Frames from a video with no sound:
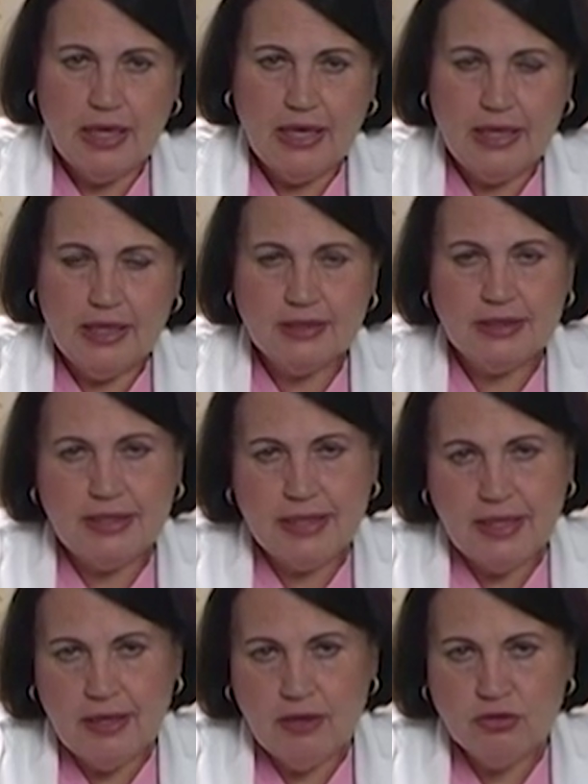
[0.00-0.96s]
And it's
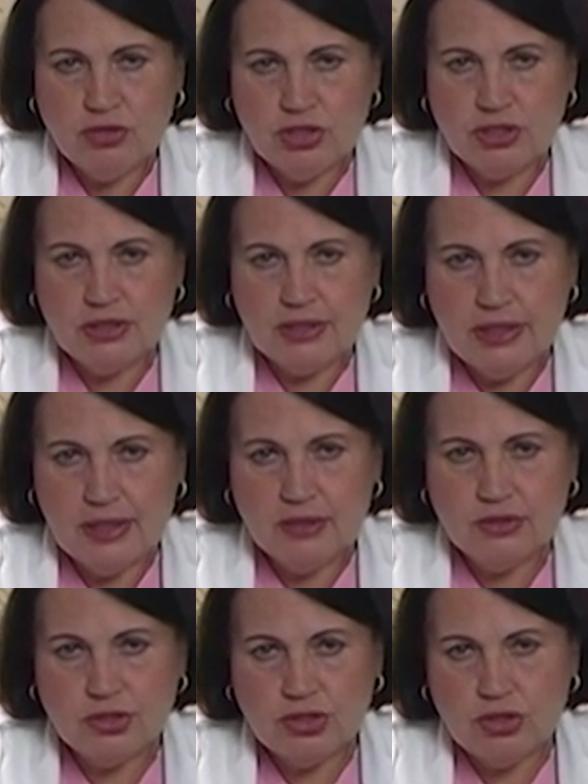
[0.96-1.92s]
now, just
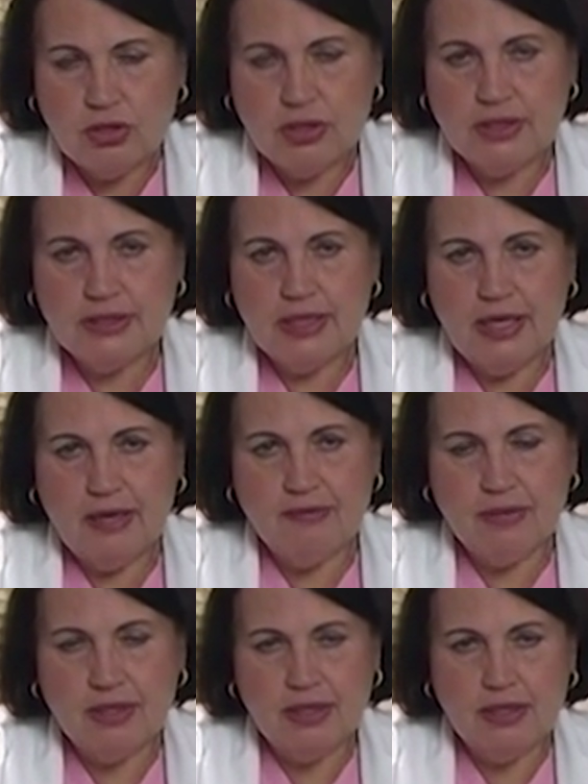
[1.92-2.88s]
now, starting to have
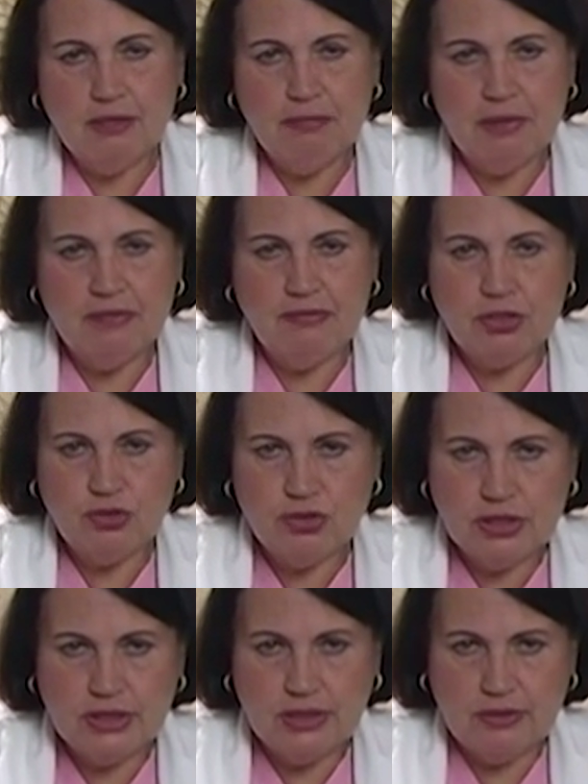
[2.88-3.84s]
a little bit of
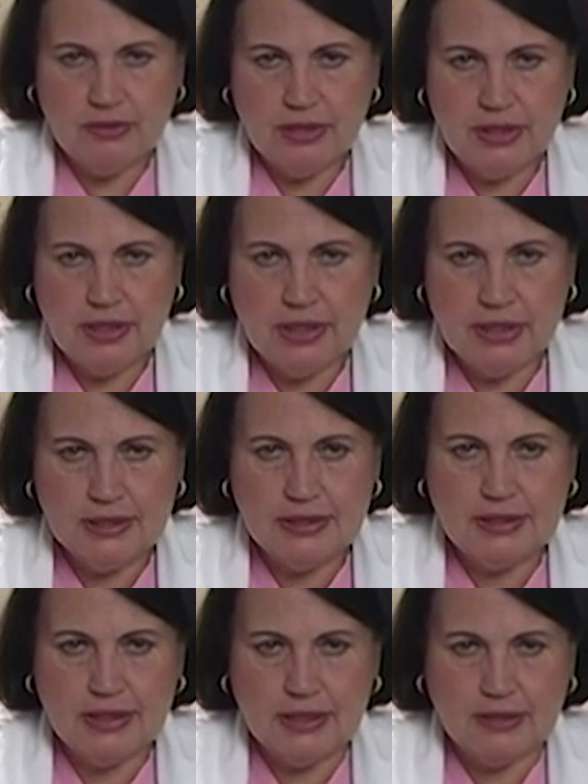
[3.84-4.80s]
interest here in the United
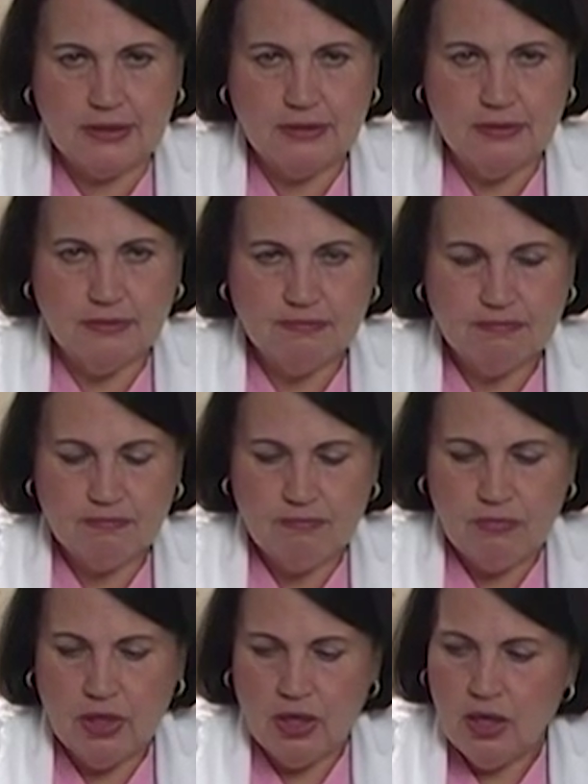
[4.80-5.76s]
States.
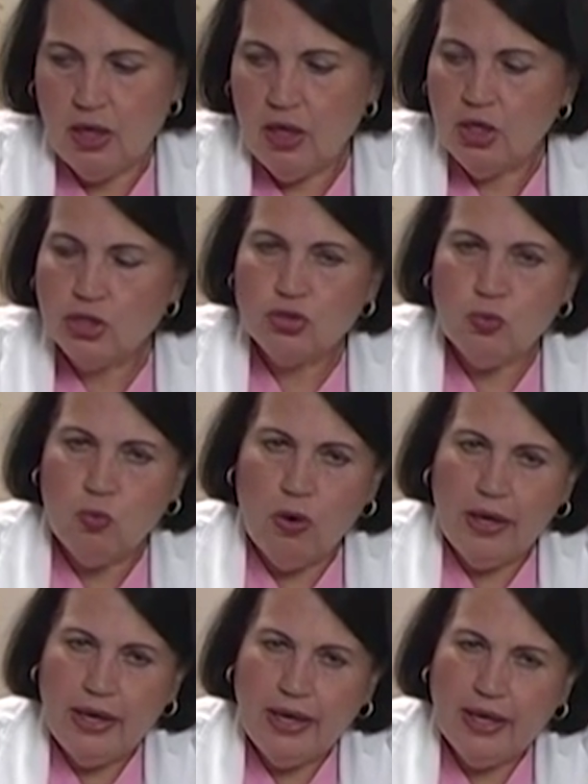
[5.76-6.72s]
So
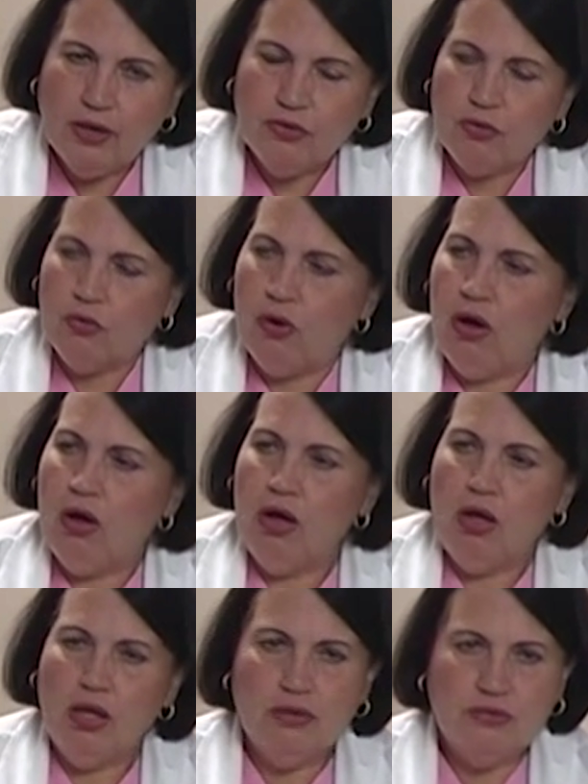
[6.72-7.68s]
why did I go through
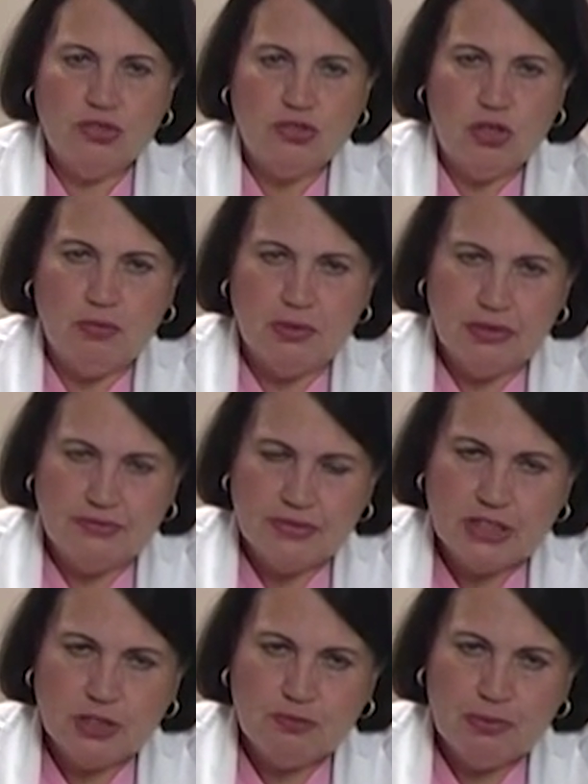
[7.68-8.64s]
all of the trouble of
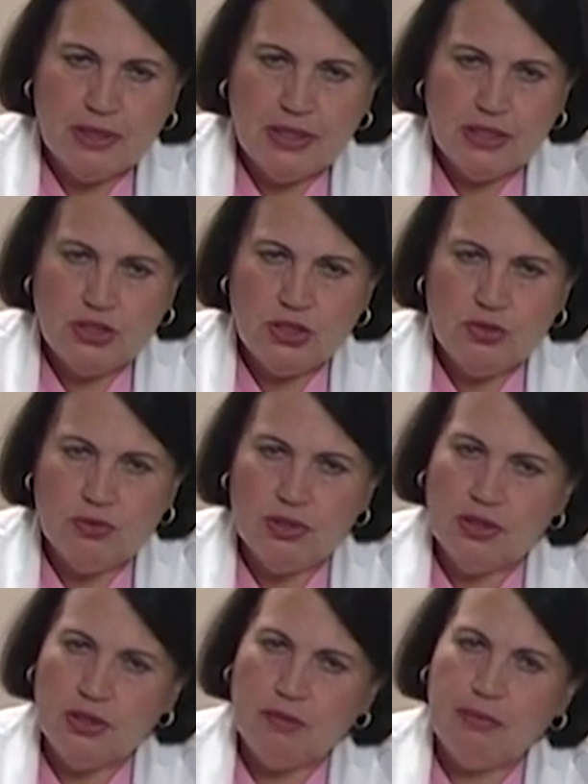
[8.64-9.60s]
explaining to you a
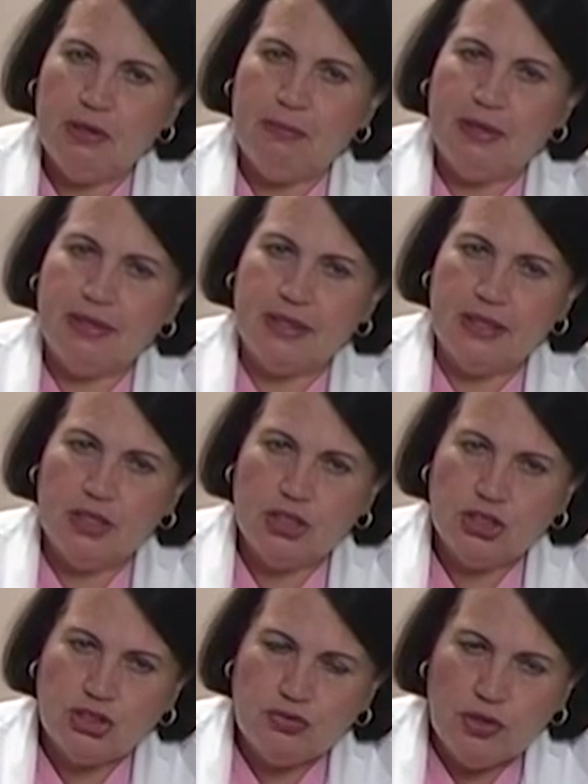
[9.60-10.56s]
little bit about the
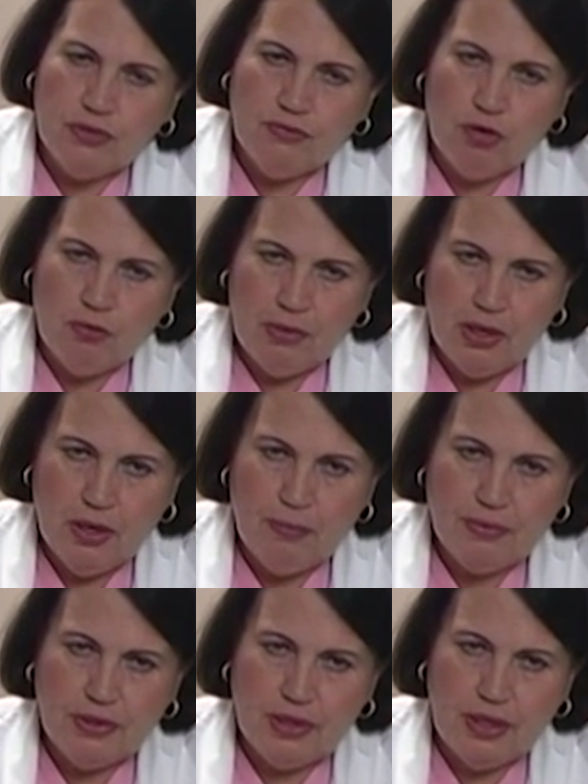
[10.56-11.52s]
history of
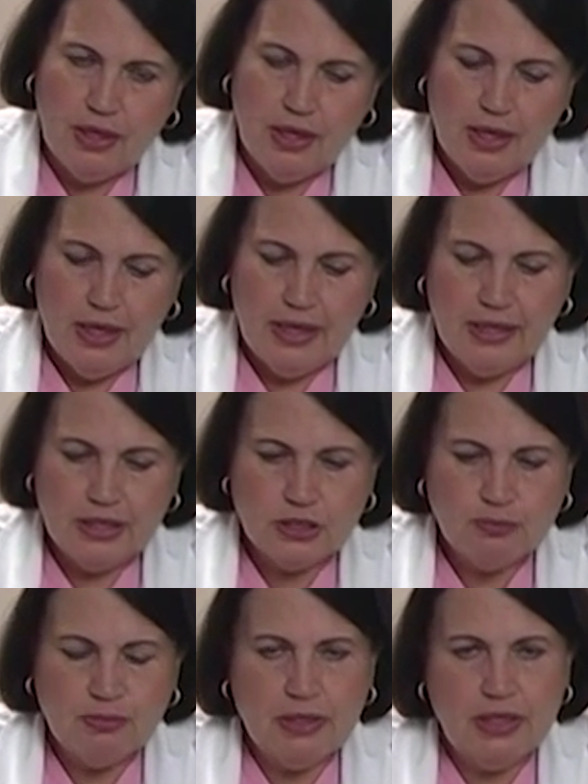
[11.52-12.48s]
homeopathy and
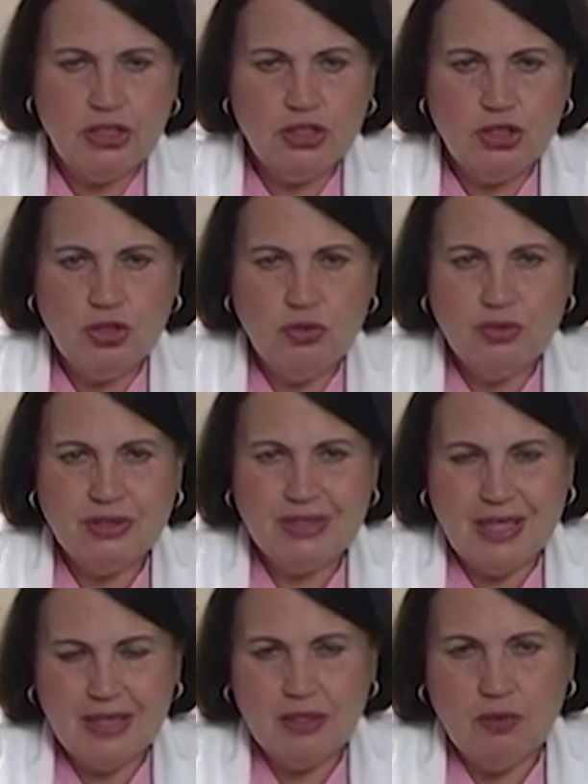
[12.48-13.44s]
explaining to you
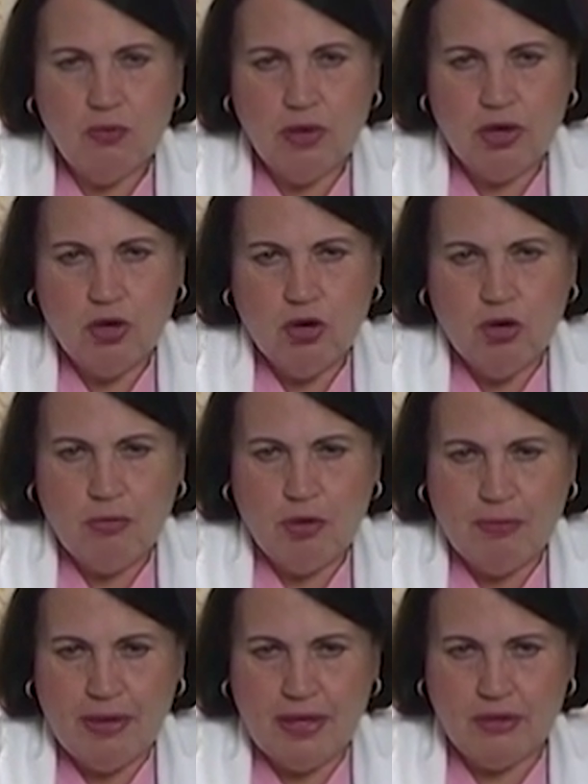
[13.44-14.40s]
exactly what a
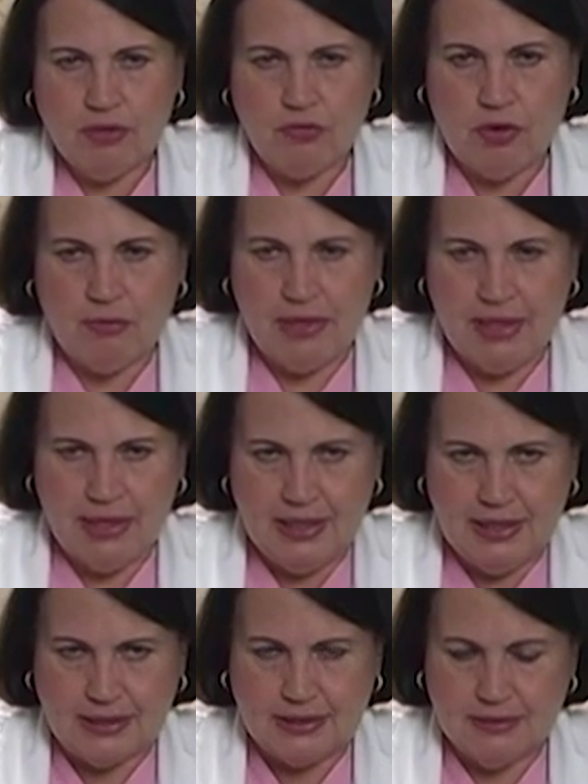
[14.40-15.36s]
homeopathic remedy
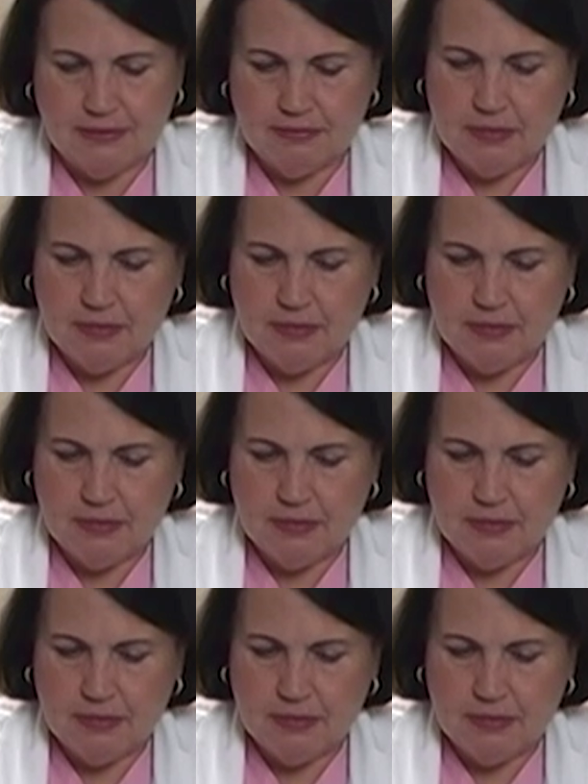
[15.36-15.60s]
is?